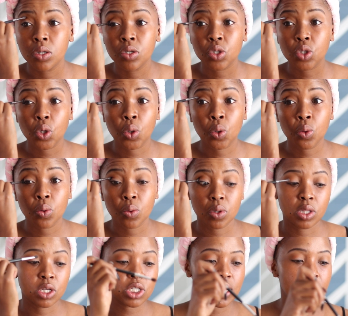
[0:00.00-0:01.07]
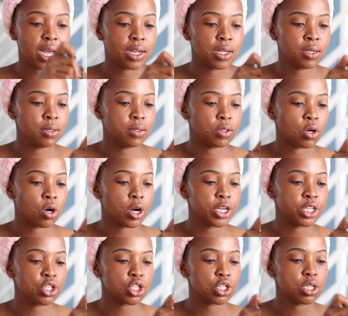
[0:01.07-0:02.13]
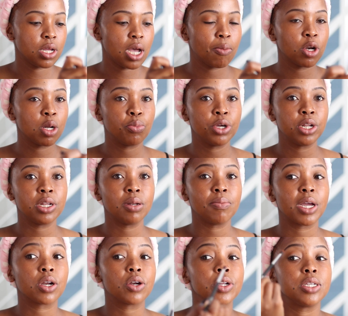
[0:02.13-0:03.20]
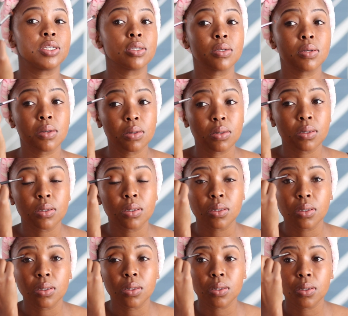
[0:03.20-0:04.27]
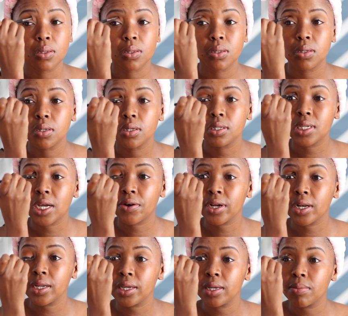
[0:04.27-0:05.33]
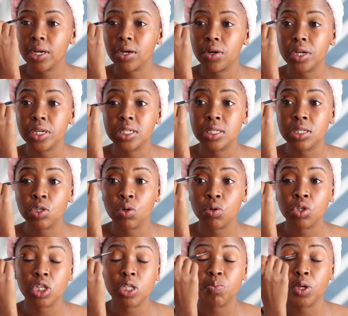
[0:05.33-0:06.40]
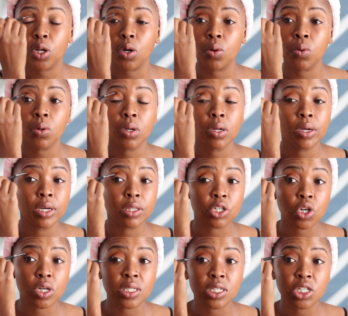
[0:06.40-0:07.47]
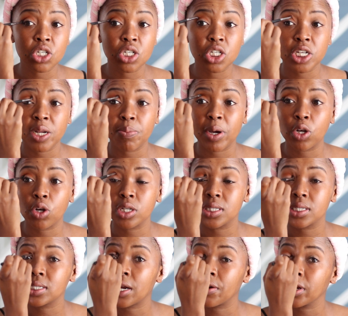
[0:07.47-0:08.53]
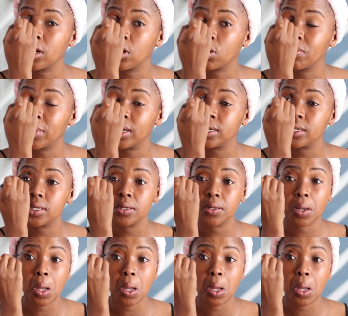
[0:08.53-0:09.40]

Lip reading: So this color, the orange, I'm gonna put it in my crease, directly in my crease. So just below the transition shade, but not directly on my lid.